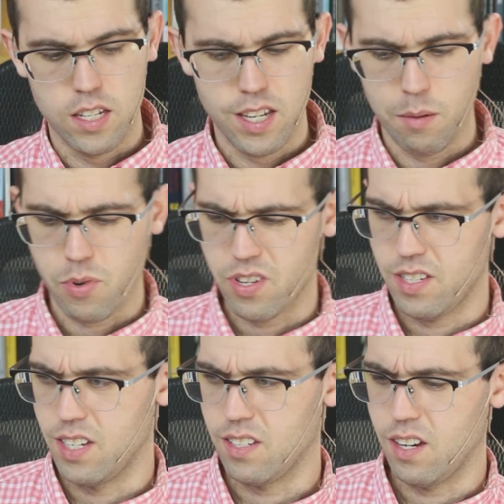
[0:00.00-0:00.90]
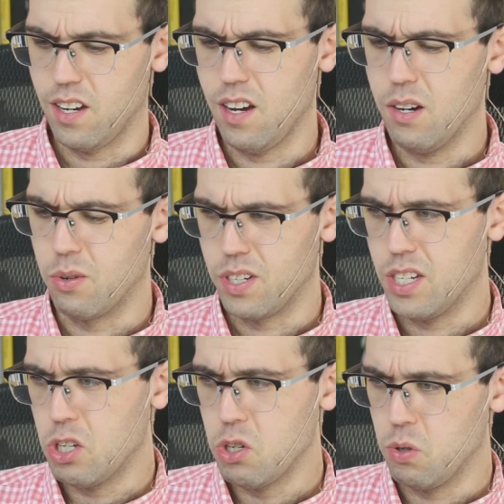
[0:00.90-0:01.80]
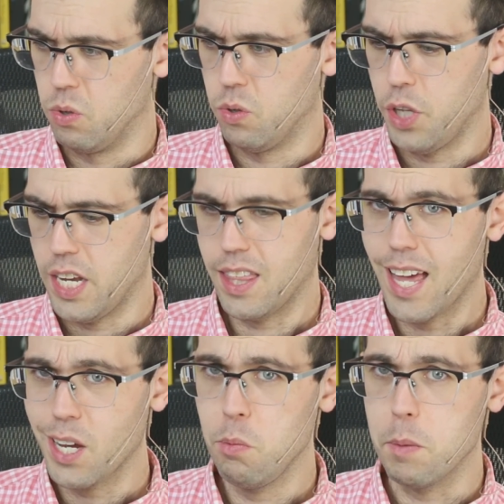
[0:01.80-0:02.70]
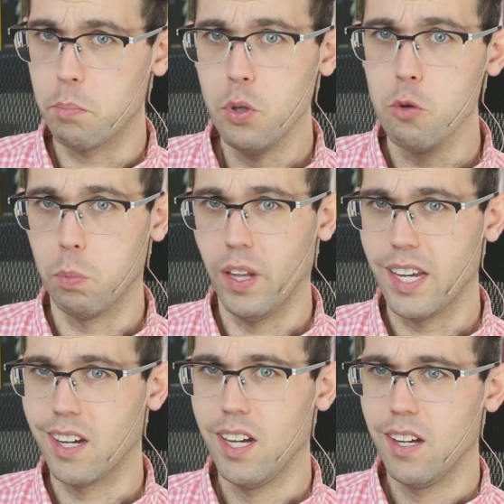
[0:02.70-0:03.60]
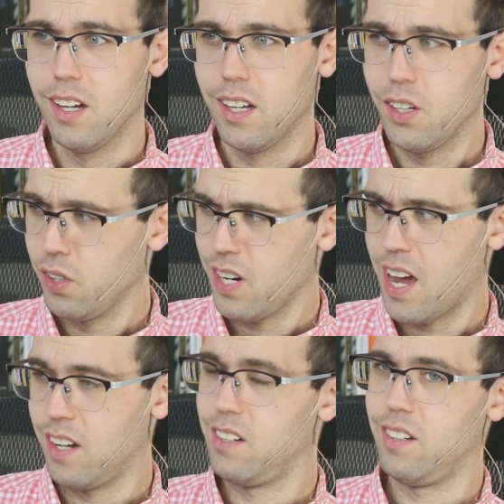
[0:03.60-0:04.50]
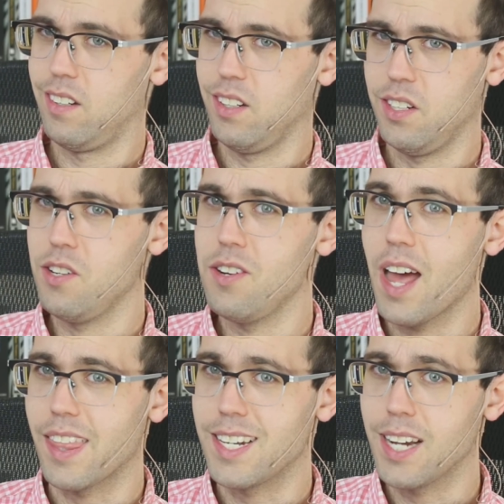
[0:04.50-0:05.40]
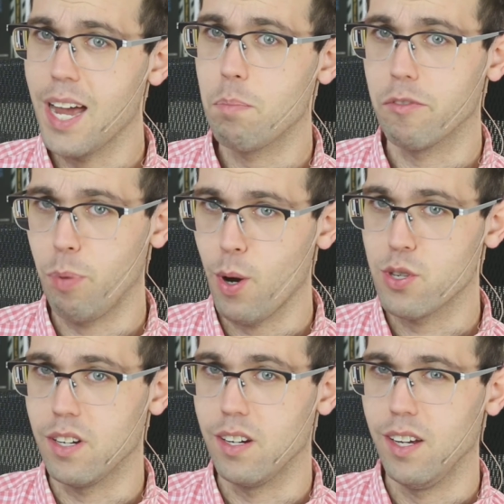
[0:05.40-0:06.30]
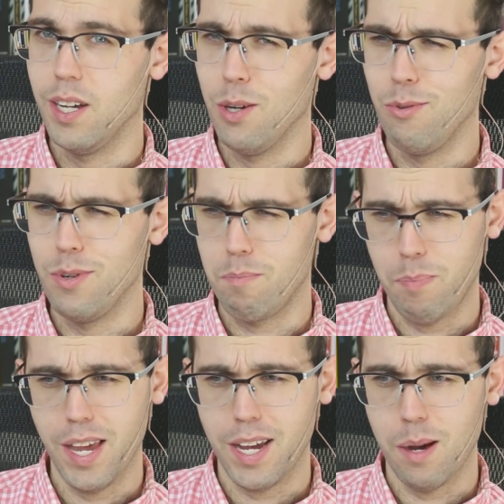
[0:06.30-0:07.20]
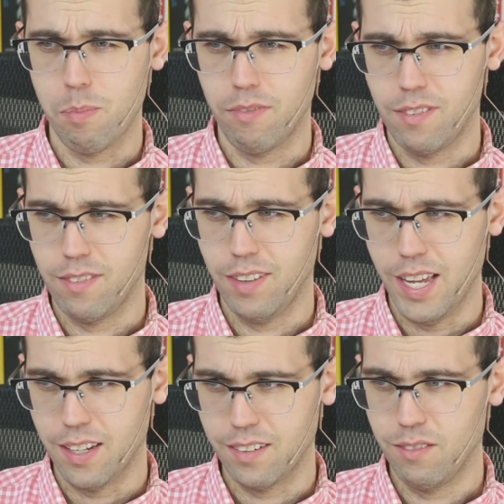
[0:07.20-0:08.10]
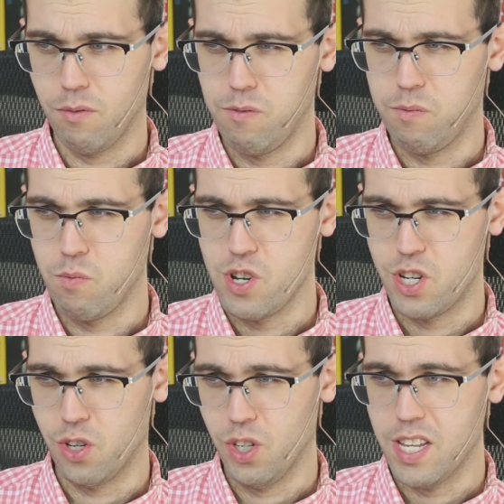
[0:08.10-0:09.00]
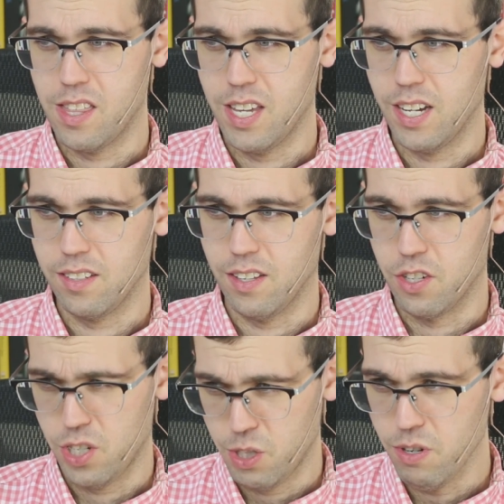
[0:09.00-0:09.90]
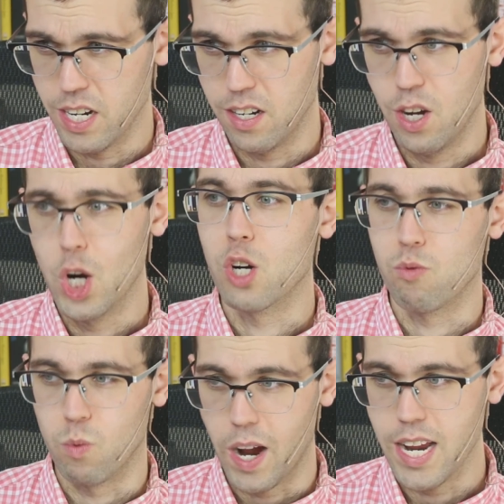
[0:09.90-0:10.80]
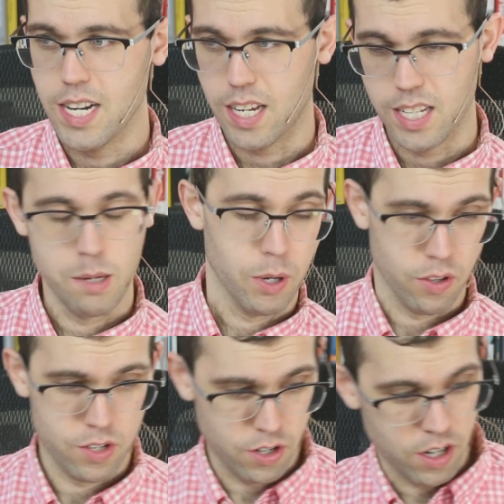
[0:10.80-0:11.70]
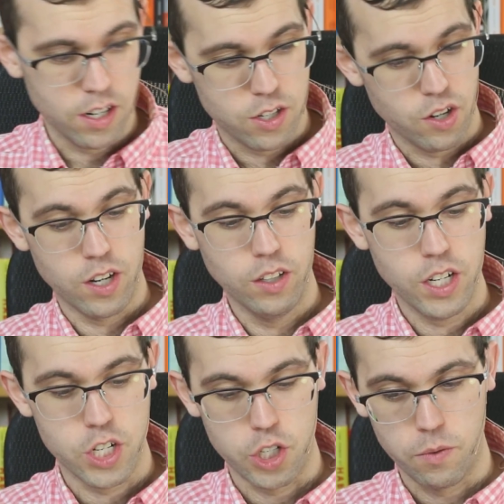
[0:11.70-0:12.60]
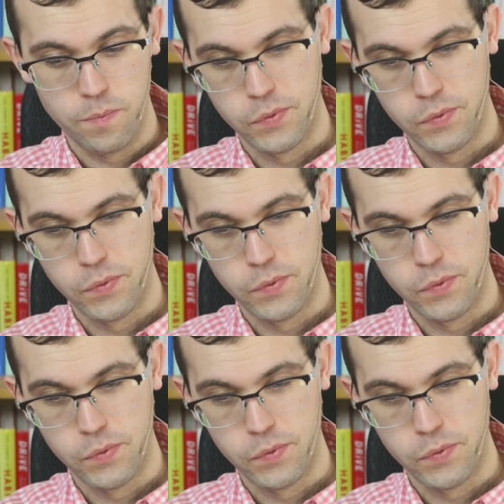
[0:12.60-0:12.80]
the second person says, "Oh, that could be poop. Like, you're not the type of person who would pick up like dirty things on the street, right?" And they both turn and look at you.